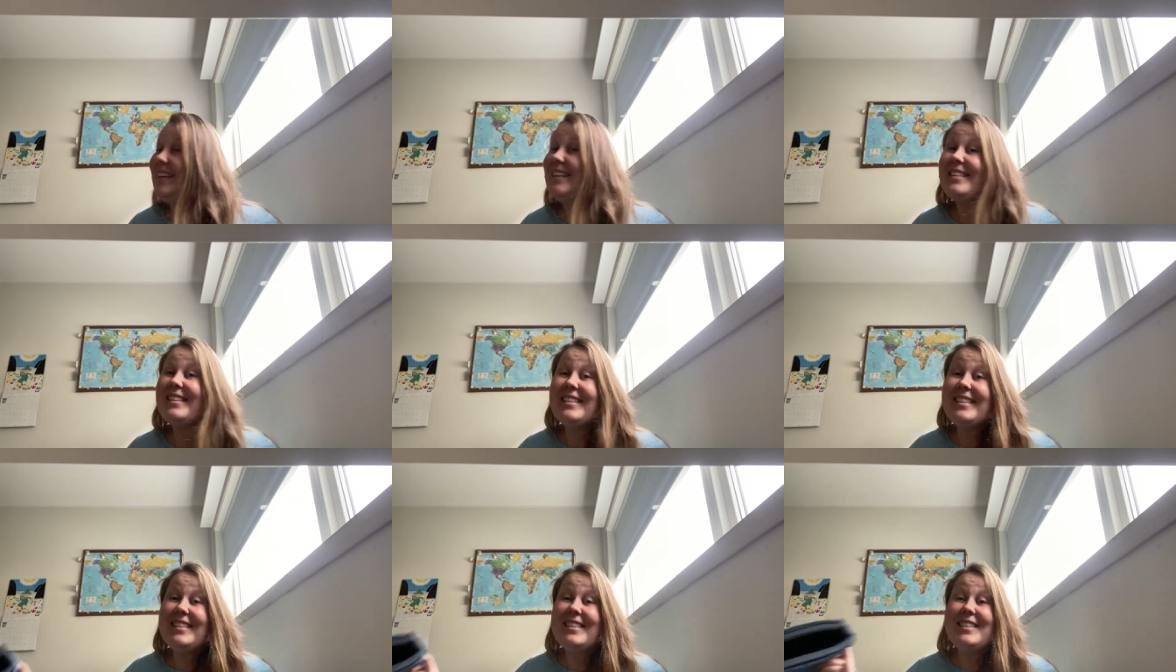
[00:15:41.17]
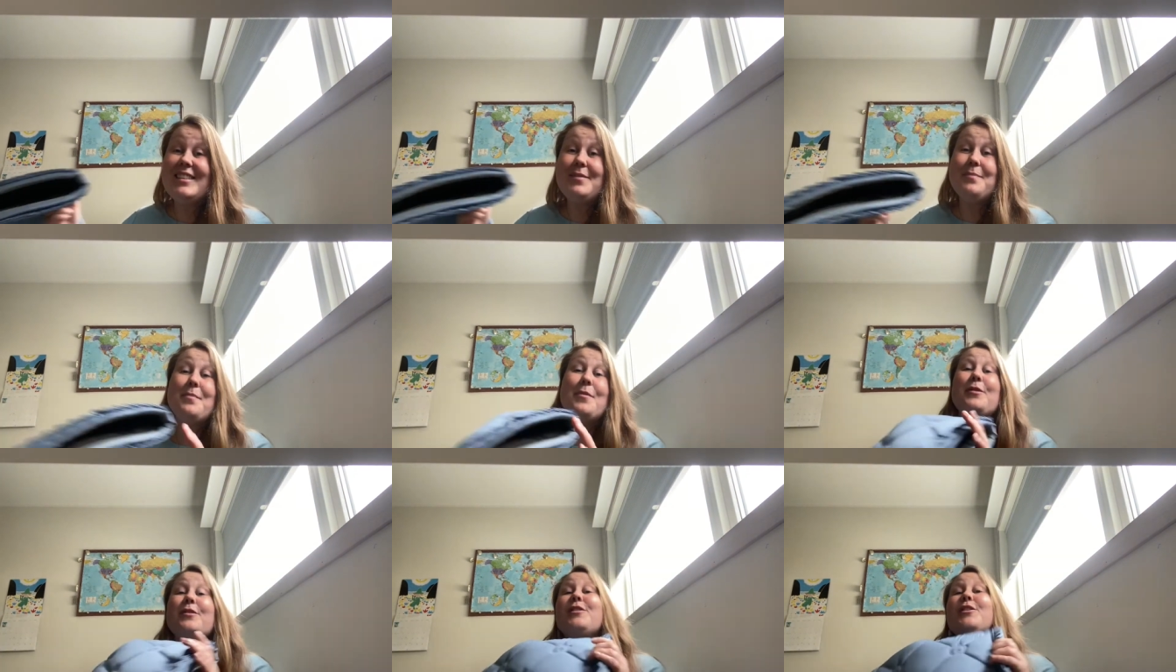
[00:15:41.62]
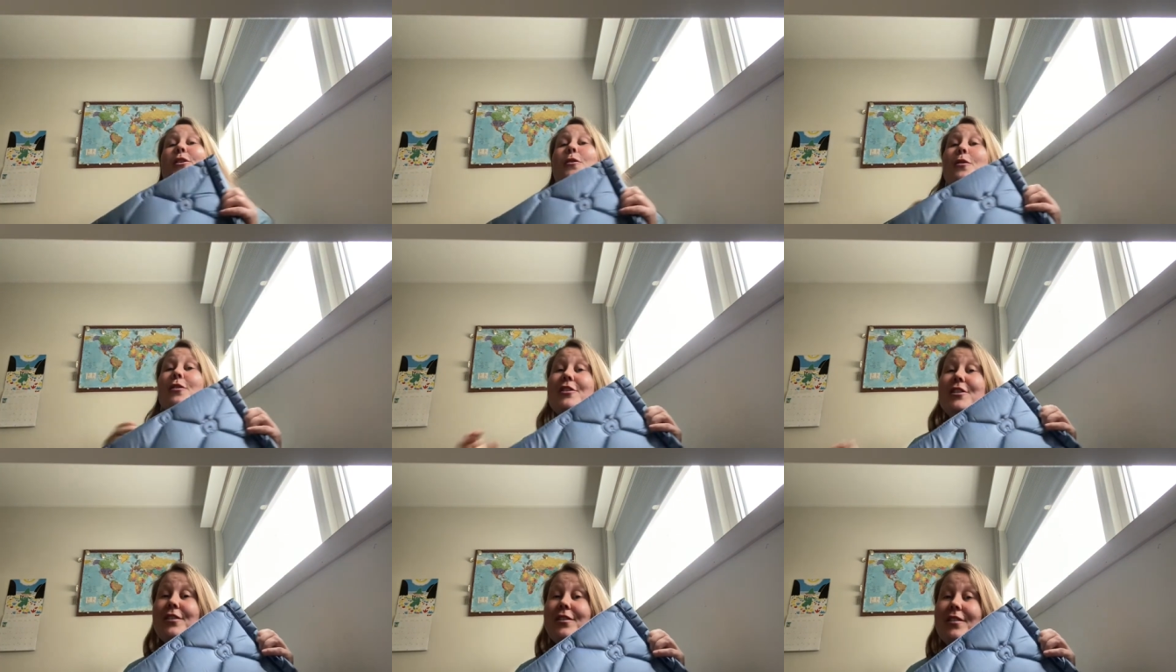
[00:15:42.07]
isn't this the most
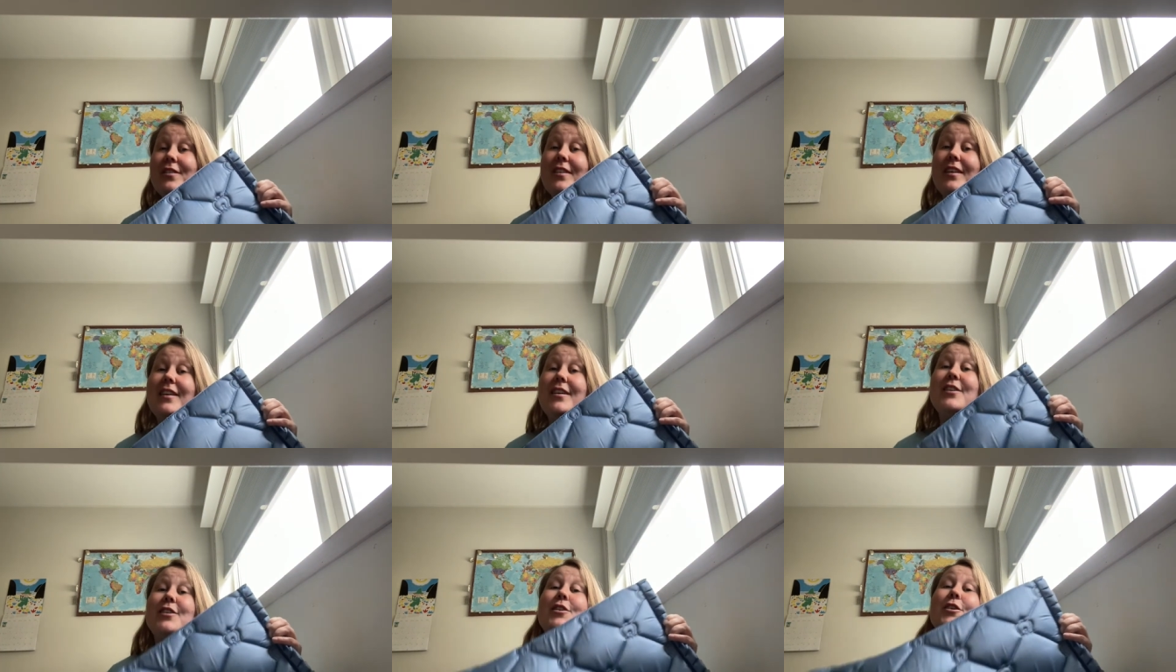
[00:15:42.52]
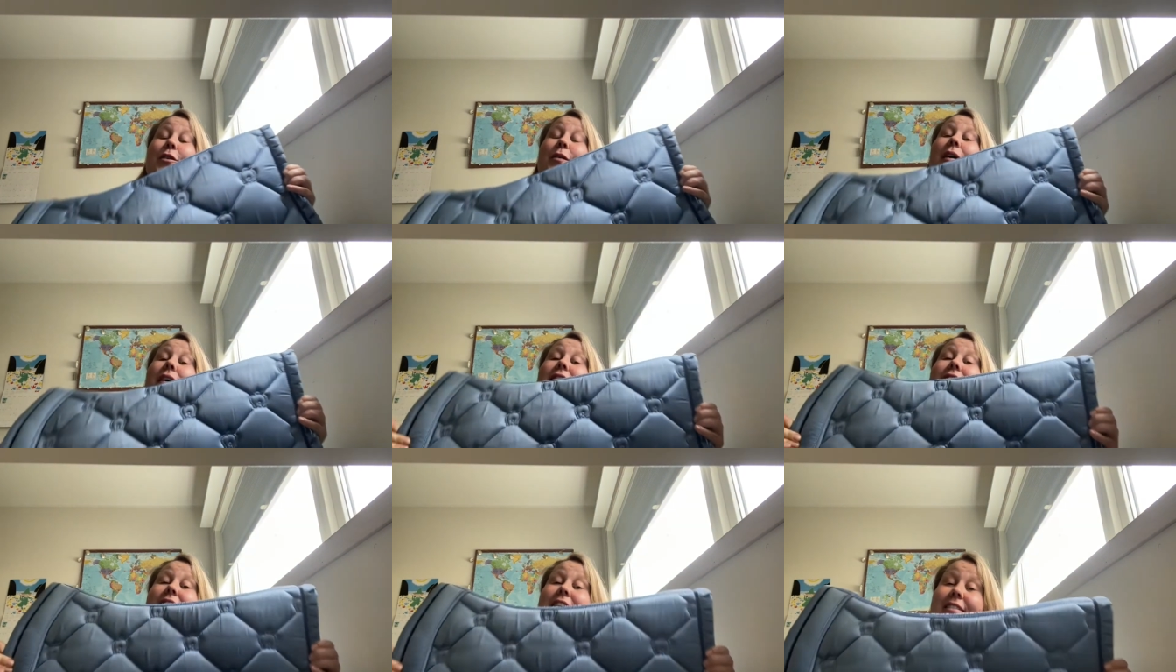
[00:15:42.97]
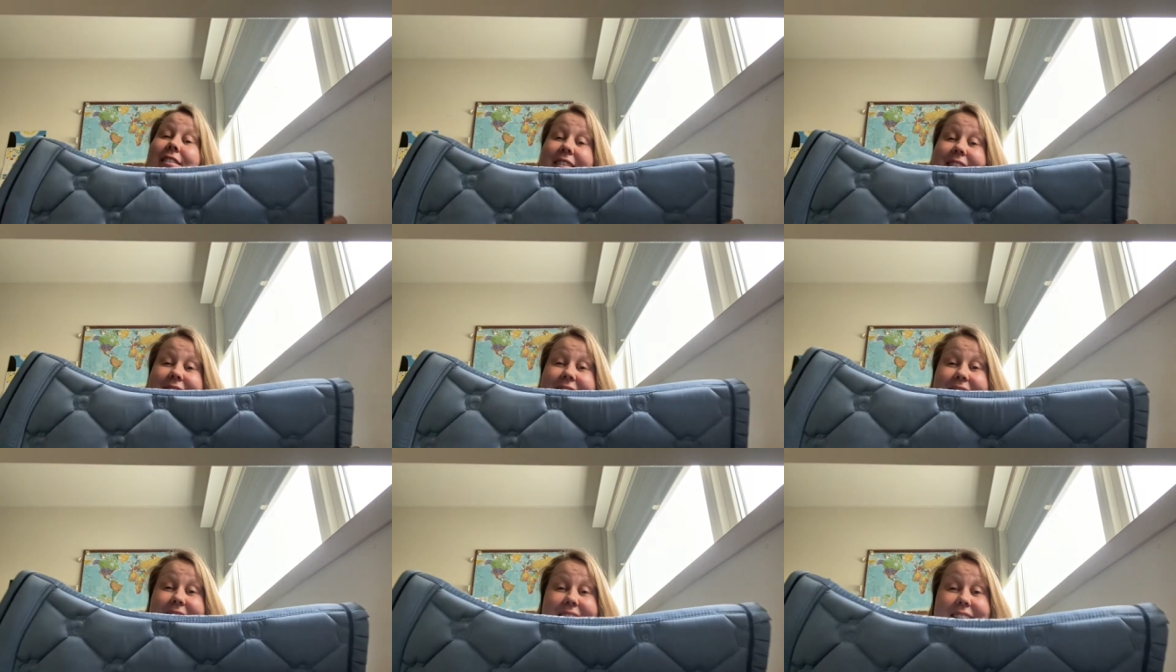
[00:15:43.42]
gorgeous thing you have
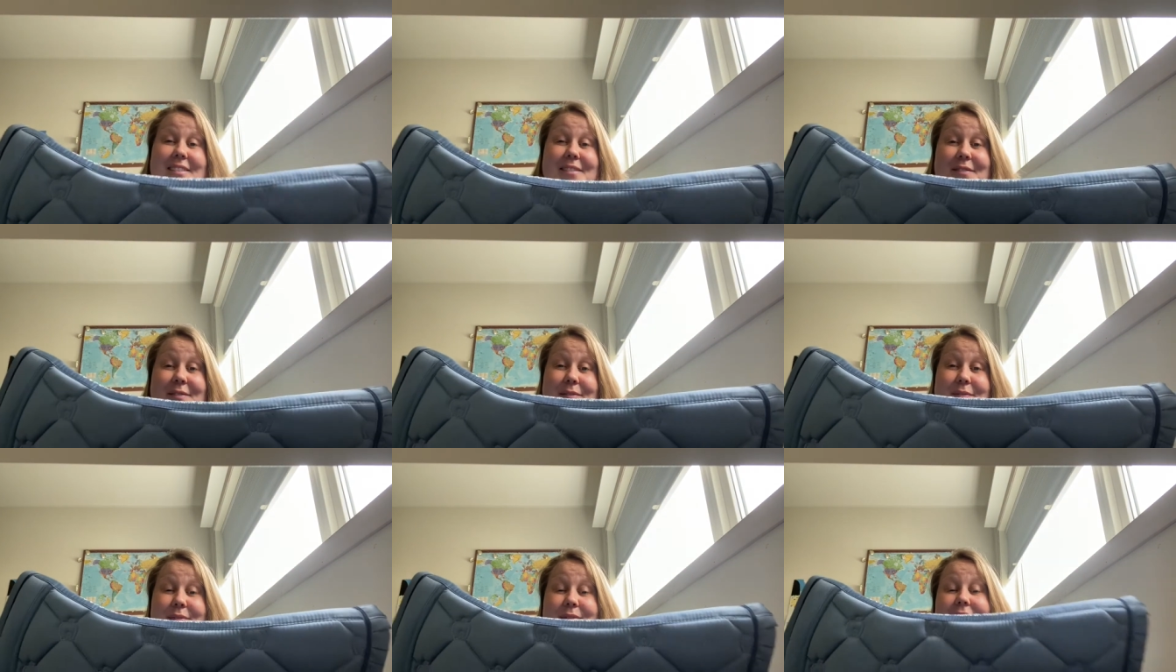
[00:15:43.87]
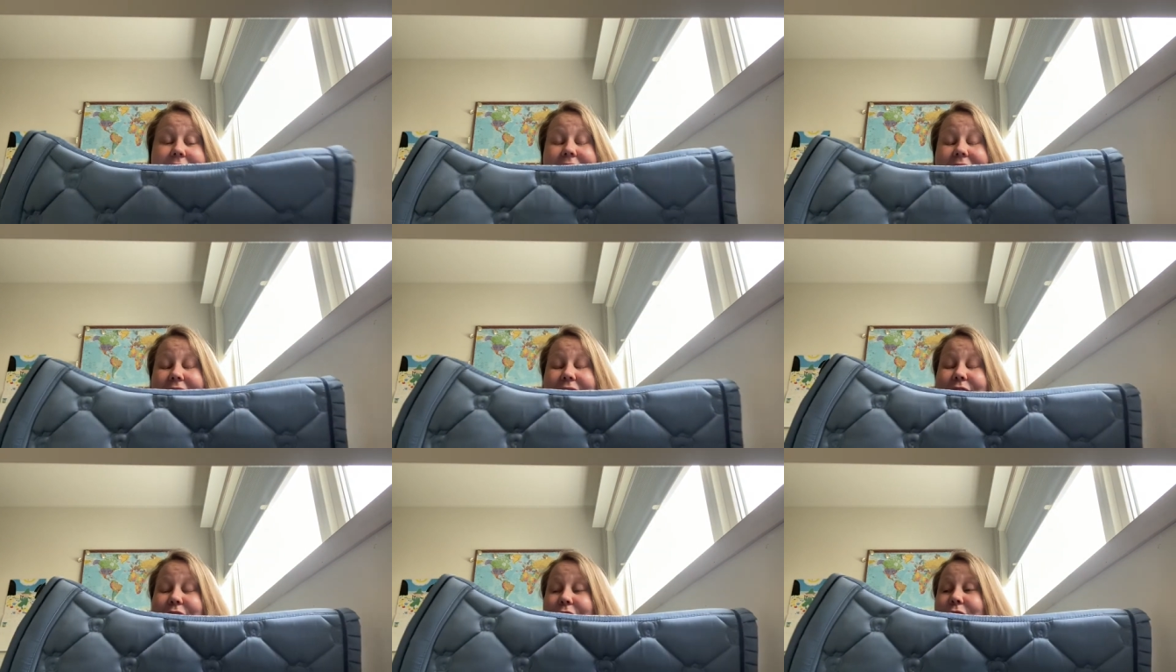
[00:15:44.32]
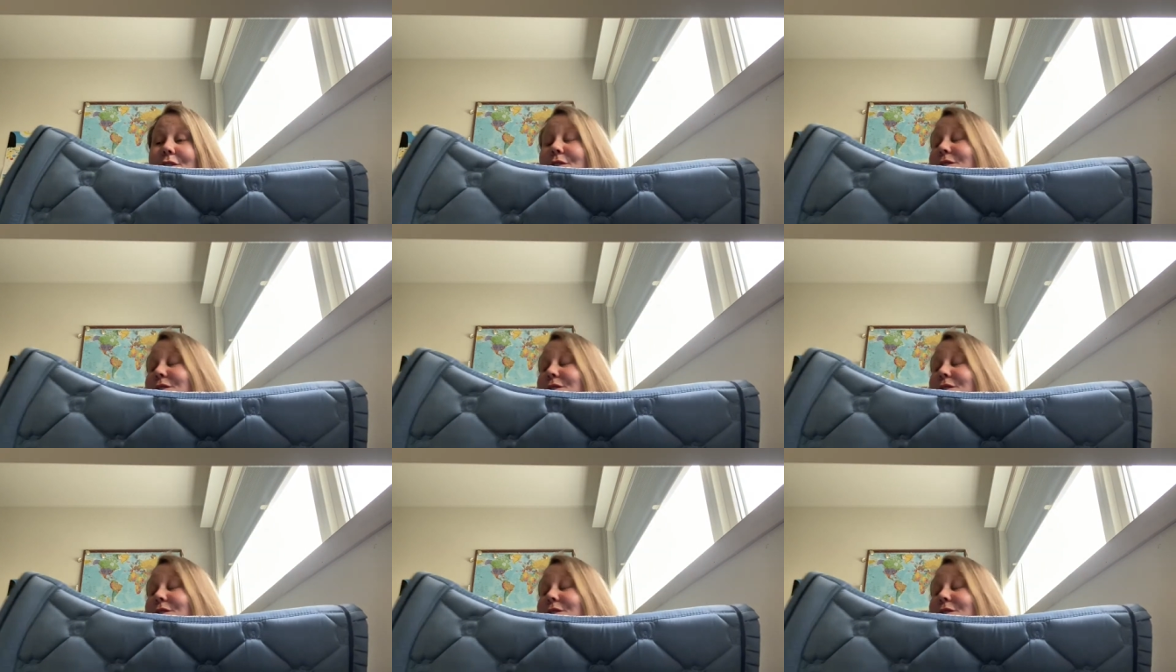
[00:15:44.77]
ever seen? So